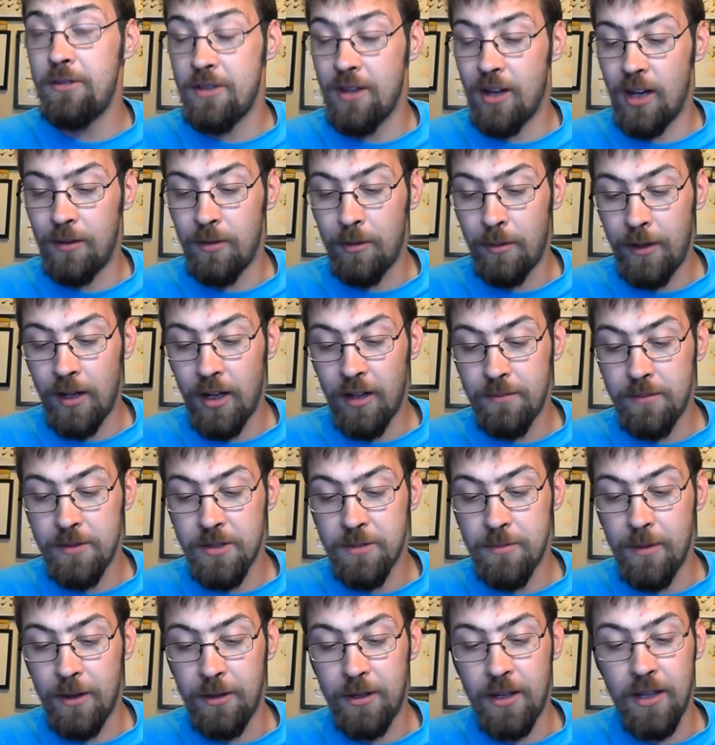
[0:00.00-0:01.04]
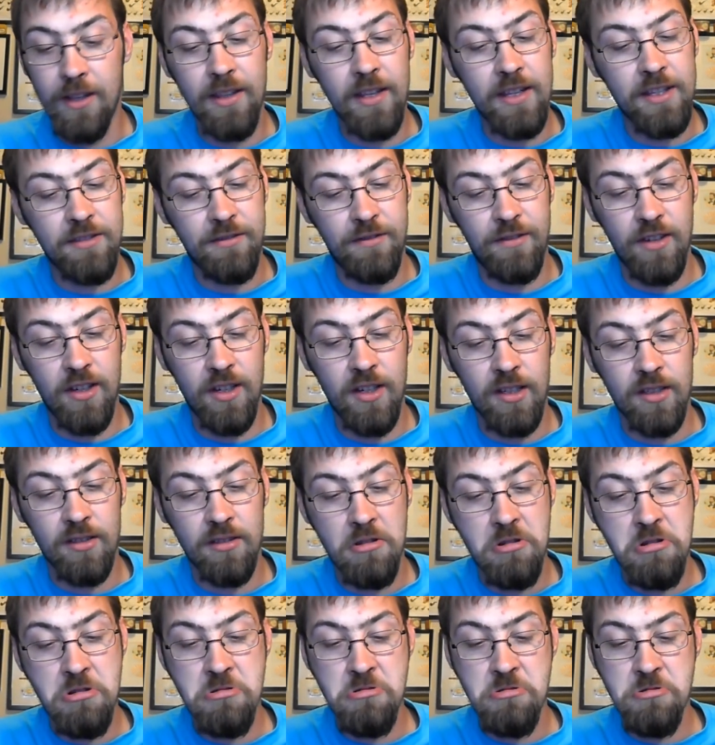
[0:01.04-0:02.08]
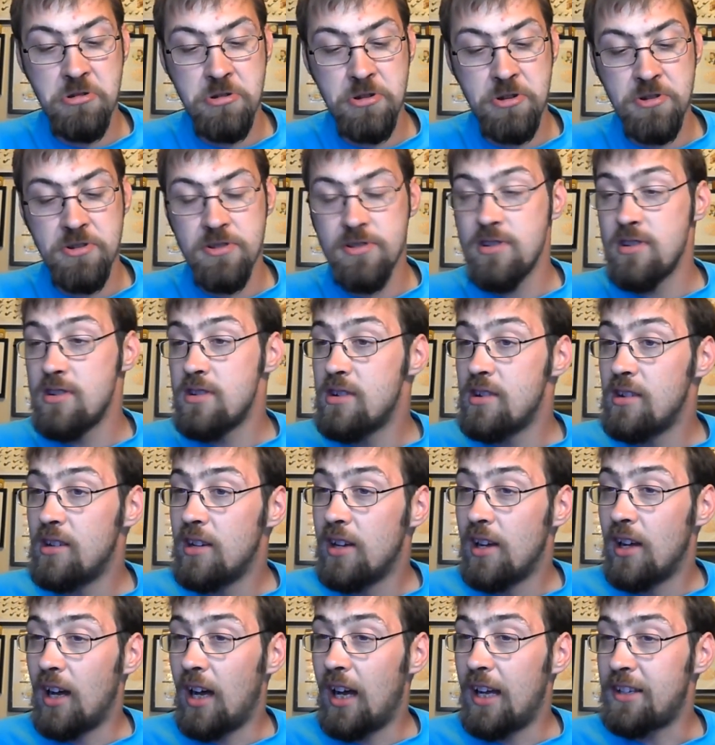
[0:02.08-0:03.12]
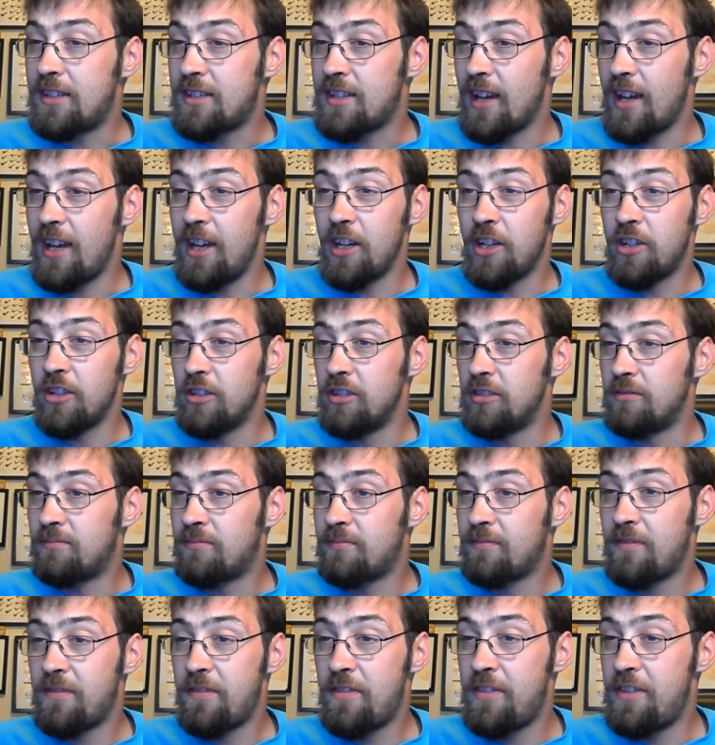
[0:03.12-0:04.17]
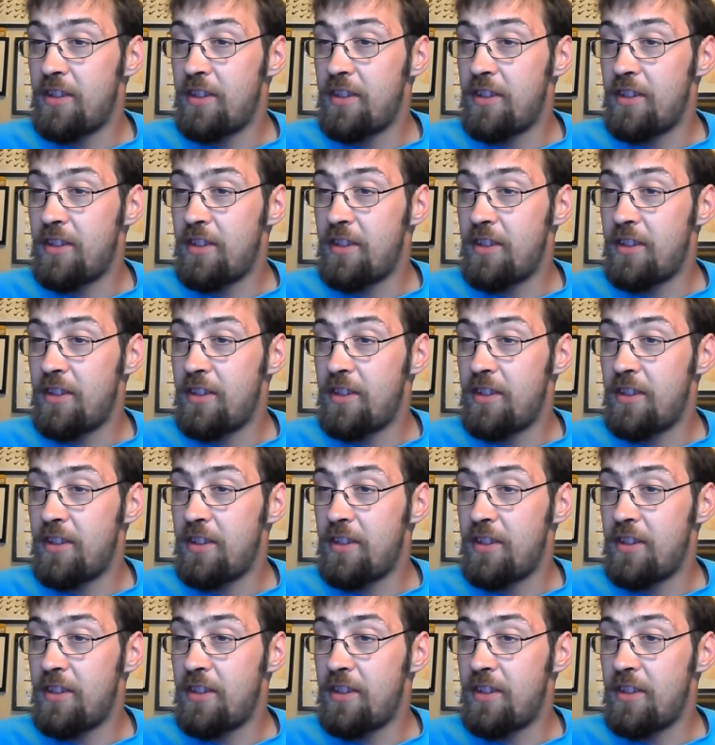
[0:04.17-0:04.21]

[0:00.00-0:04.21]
smoke time. I mean, I've been smoking this for, I'd say, a good